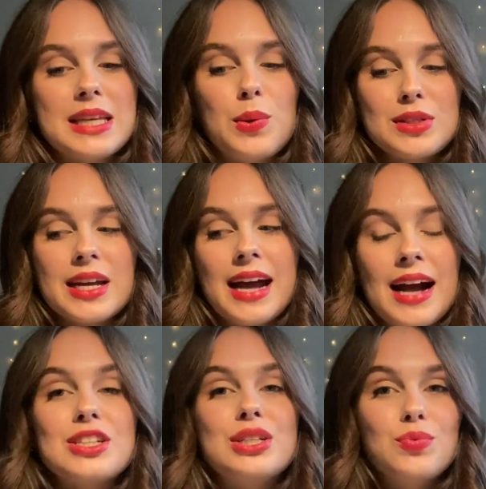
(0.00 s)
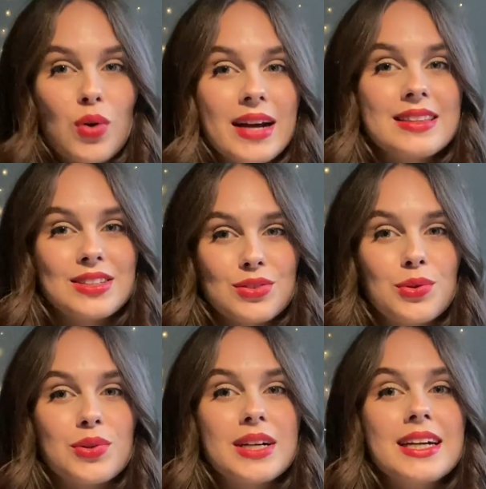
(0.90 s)
he was going to actually write the
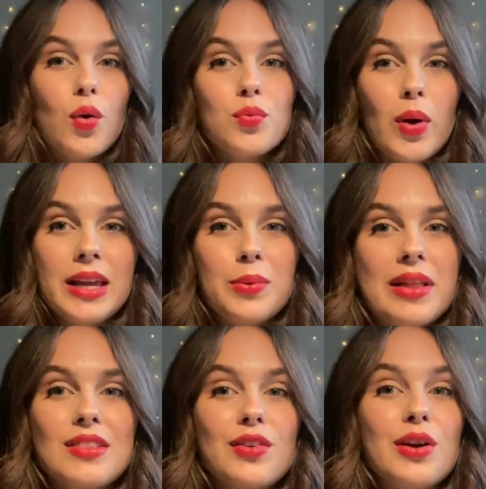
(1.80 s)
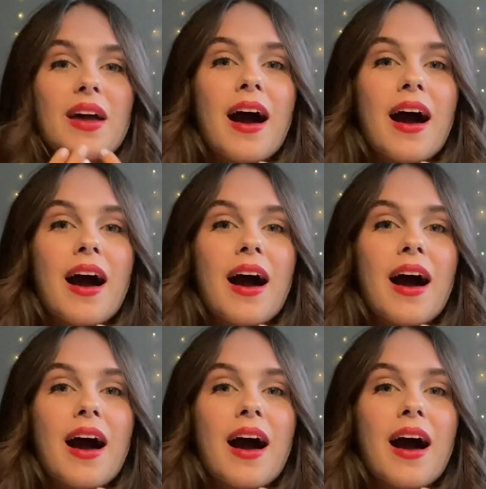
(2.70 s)
story of what he went through.